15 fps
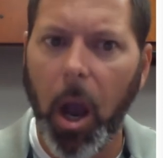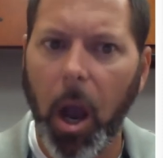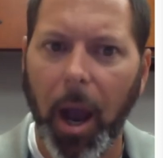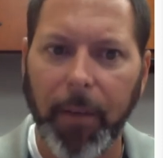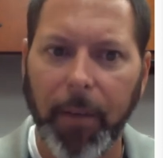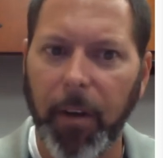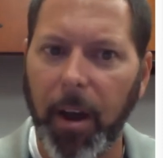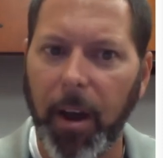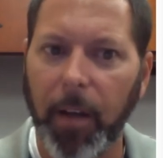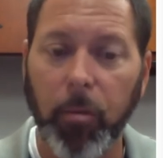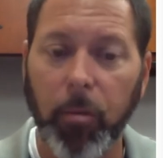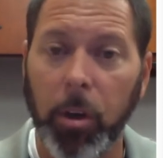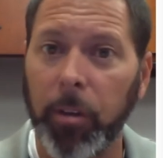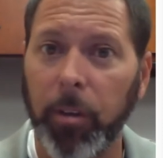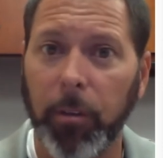I've
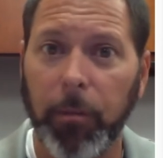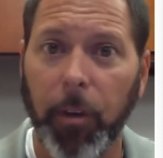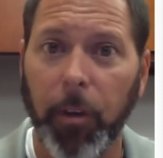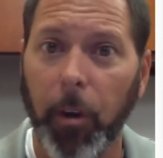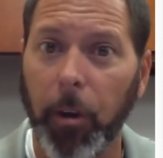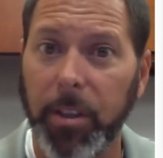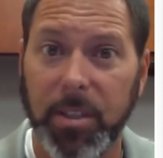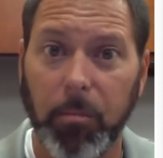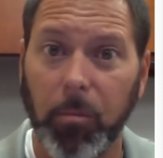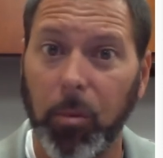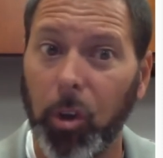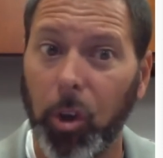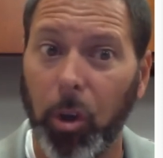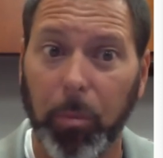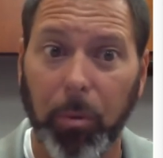run into very
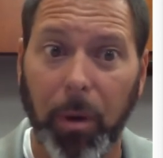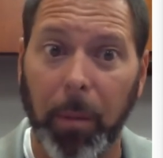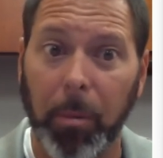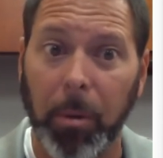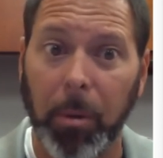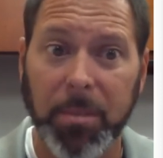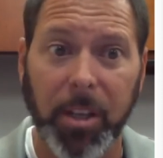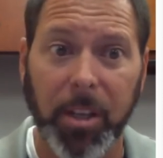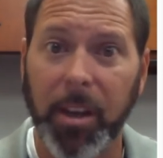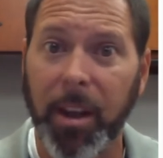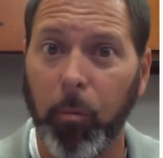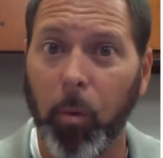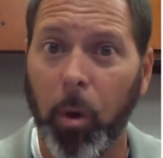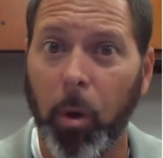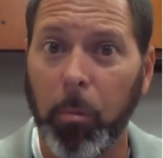little problems. I did
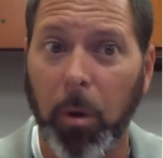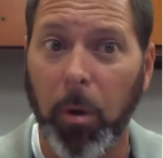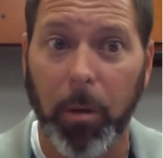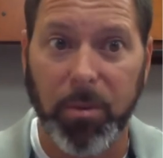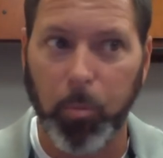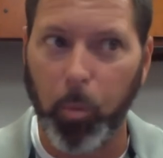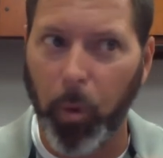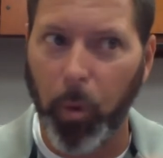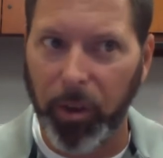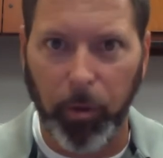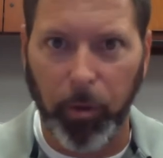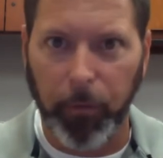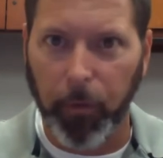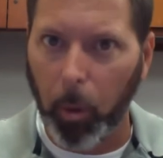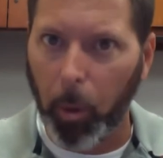have one where I was way
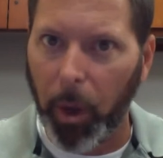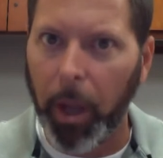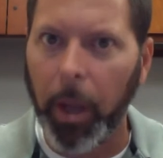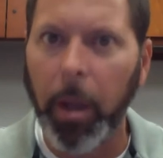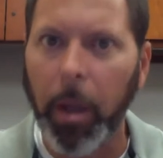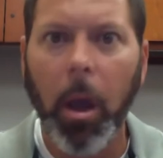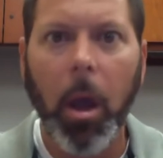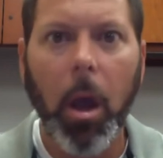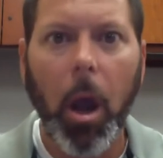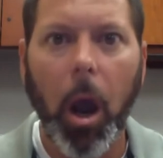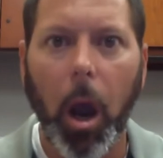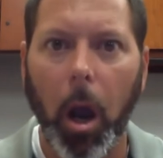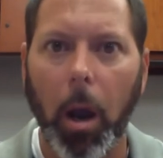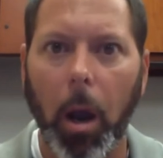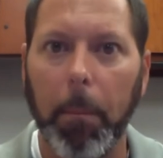too far away.
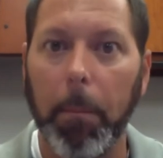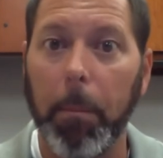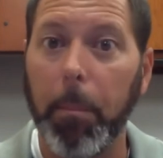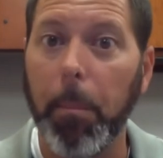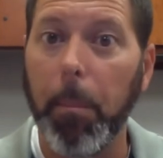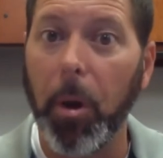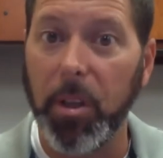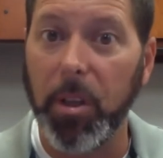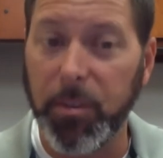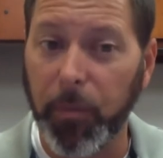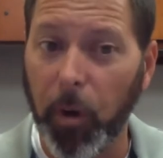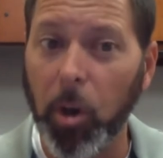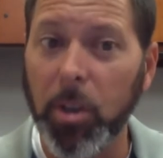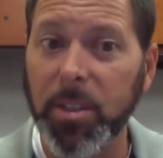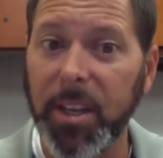But as
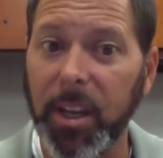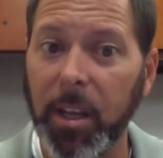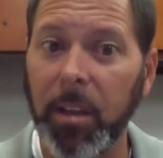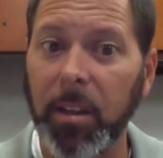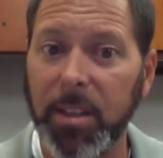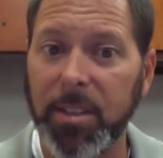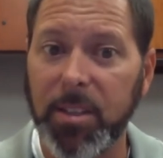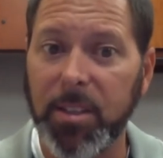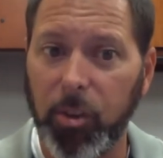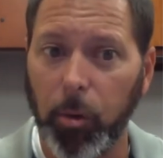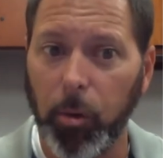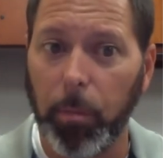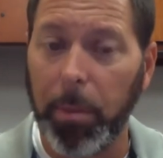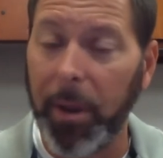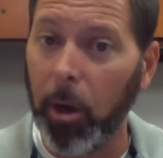far as getting these
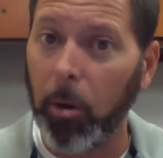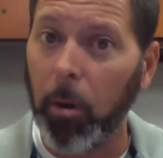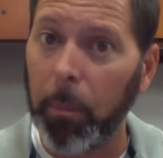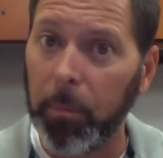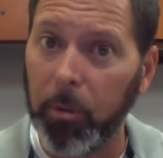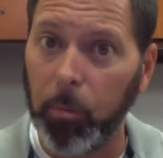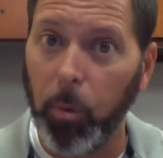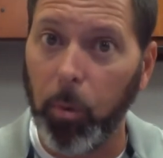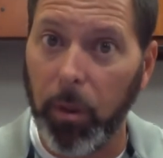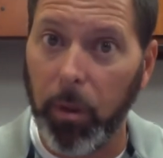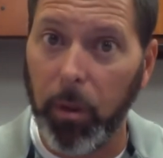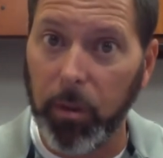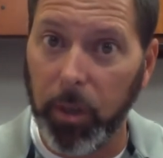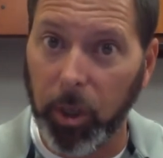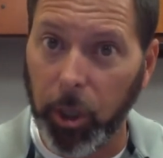to pair up with
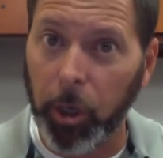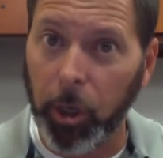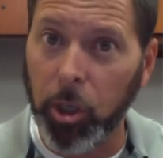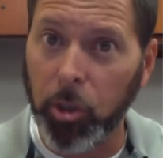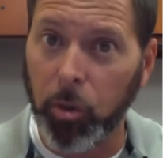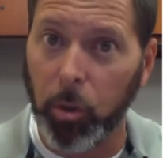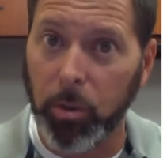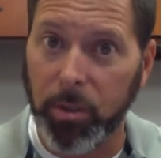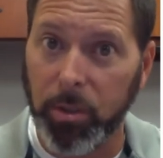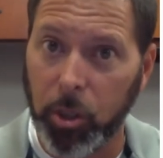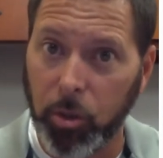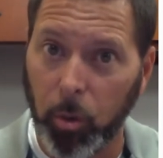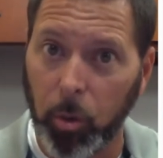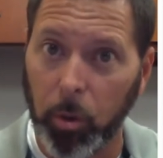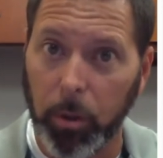the Clare Controls
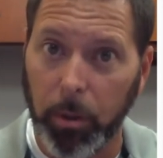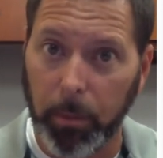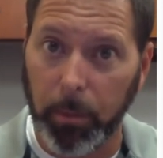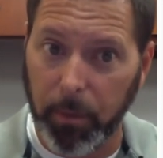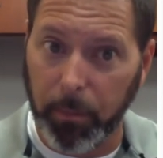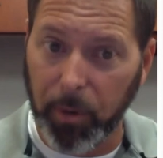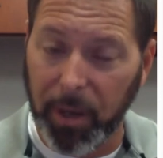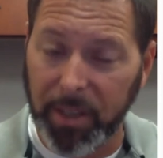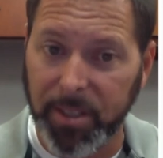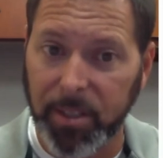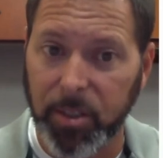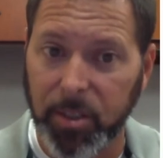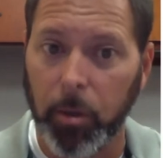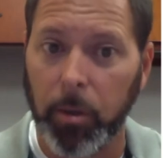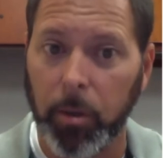controller, the
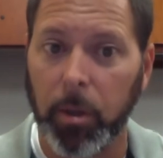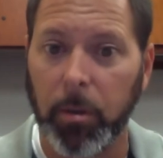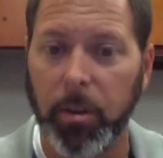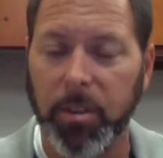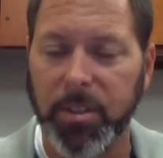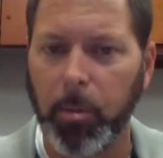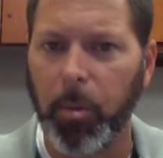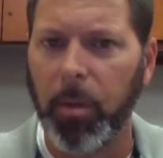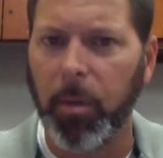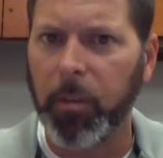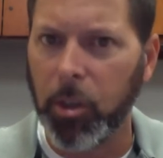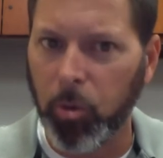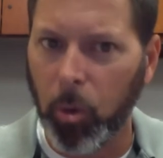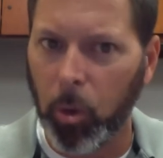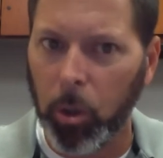processor, and the Z-Wave
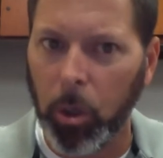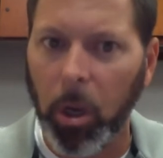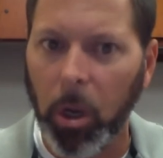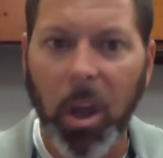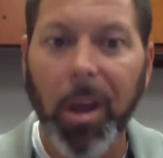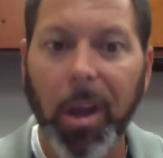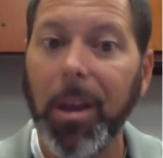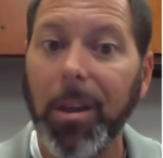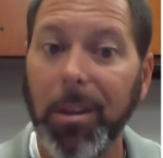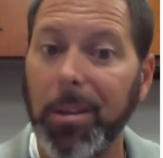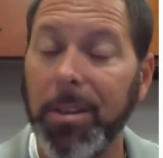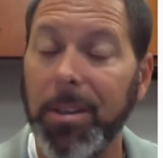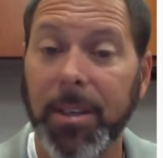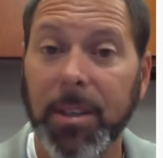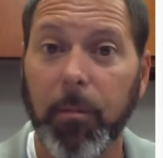controller,
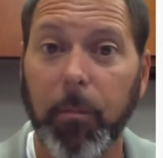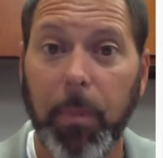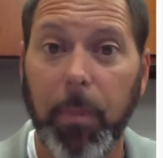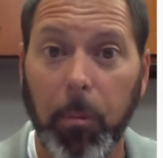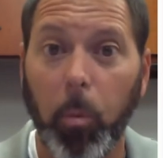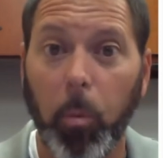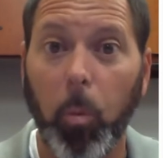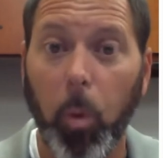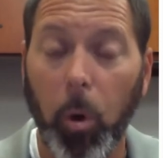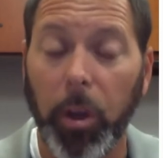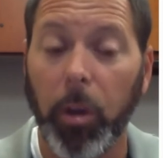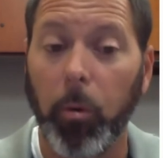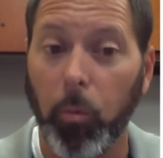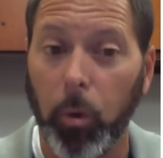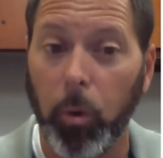these things have been
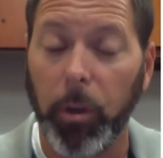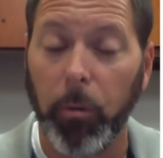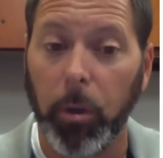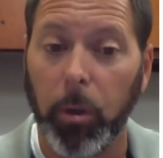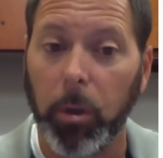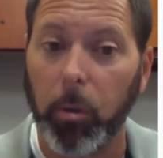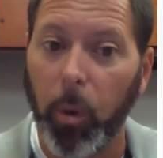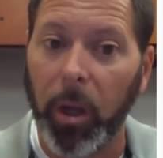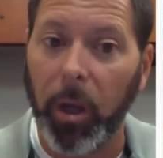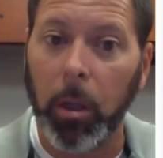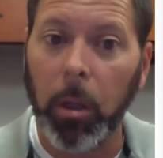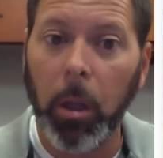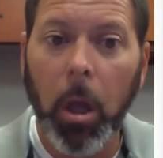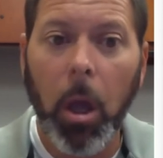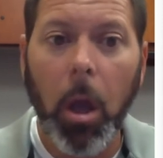working really, really well.